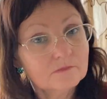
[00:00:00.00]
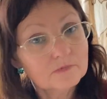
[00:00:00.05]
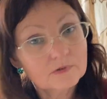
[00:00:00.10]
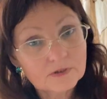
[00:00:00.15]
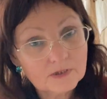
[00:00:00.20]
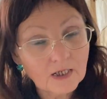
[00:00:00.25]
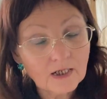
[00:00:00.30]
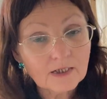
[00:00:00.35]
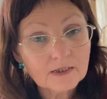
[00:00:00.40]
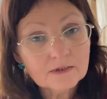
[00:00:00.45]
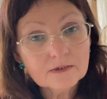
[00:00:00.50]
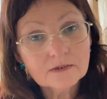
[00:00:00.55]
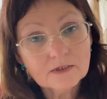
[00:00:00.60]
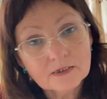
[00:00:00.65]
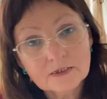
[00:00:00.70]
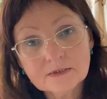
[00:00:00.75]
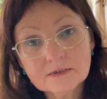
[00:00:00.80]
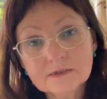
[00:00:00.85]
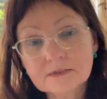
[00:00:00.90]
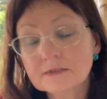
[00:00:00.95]
die
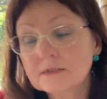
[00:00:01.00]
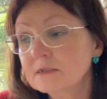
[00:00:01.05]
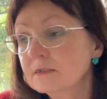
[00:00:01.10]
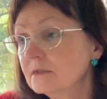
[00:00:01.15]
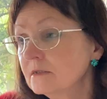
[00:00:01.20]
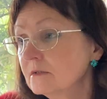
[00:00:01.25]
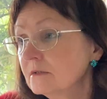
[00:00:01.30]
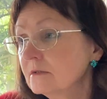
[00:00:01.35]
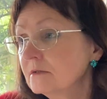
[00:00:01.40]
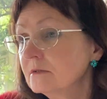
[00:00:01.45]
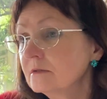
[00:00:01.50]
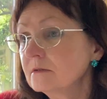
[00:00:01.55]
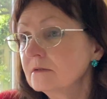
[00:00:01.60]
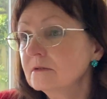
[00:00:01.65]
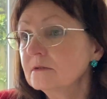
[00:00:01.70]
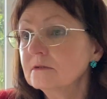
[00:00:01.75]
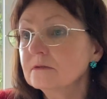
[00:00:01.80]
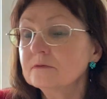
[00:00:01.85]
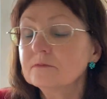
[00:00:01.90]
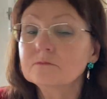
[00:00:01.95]
at
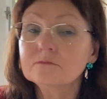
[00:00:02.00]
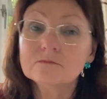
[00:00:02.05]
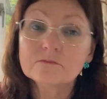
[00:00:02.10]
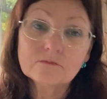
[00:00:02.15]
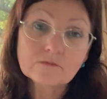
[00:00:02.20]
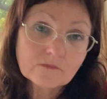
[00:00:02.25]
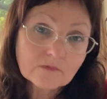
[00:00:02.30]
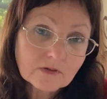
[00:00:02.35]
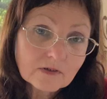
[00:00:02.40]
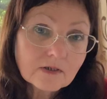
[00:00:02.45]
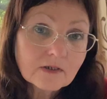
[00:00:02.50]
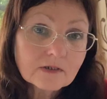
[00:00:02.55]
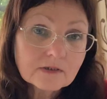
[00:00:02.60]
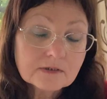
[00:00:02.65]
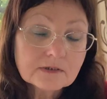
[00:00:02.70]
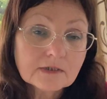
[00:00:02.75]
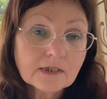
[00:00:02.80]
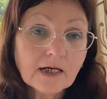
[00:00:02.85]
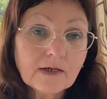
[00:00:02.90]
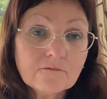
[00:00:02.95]
the
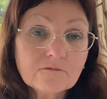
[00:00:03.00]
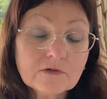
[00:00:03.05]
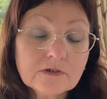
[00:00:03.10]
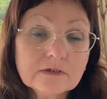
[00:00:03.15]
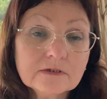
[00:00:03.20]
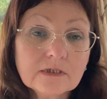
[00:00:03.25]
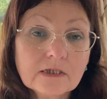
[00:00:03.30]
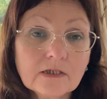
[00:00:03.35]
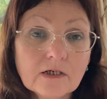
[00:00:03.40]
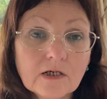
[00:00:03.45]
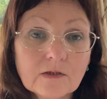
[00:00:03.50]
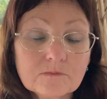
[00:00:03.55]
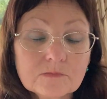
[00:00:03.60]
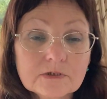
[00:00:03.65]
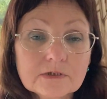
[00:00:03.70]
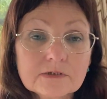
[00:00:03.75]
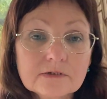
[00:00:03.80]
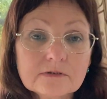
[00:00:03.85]
time when becomes